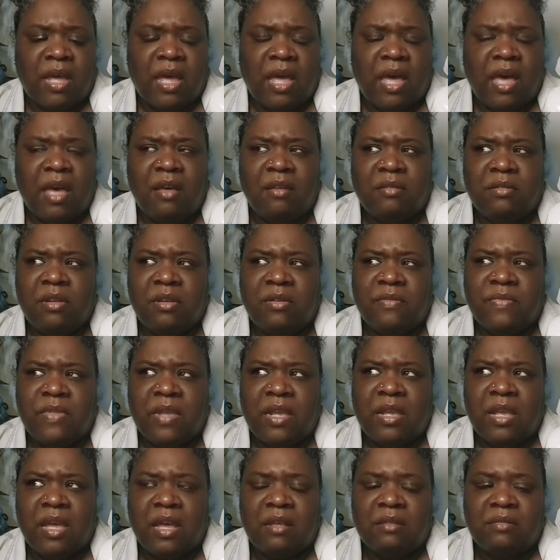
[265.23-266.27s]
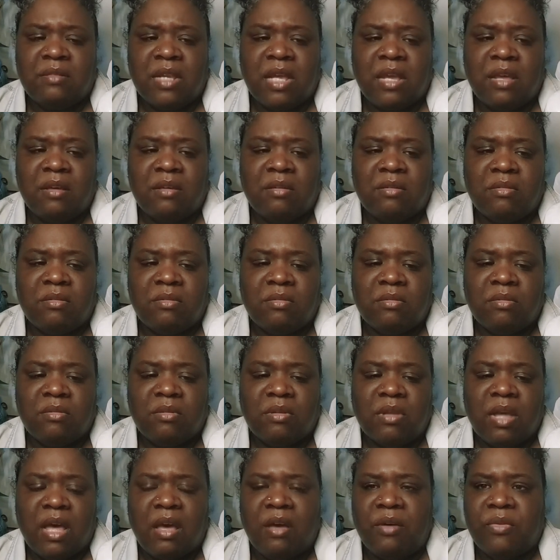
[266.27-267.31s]
I don't know if they out now.
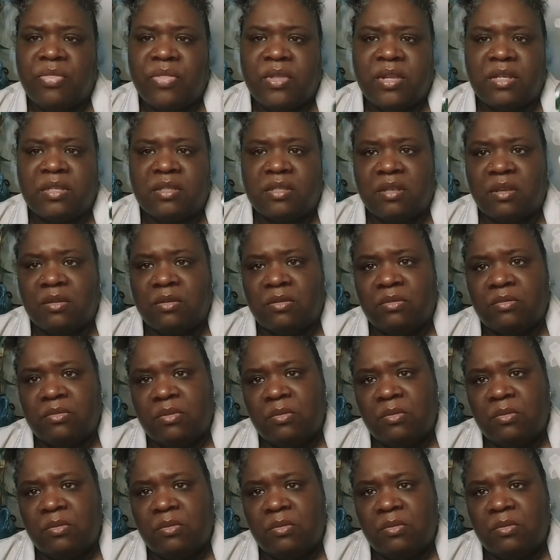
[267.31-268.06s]
I don't think so.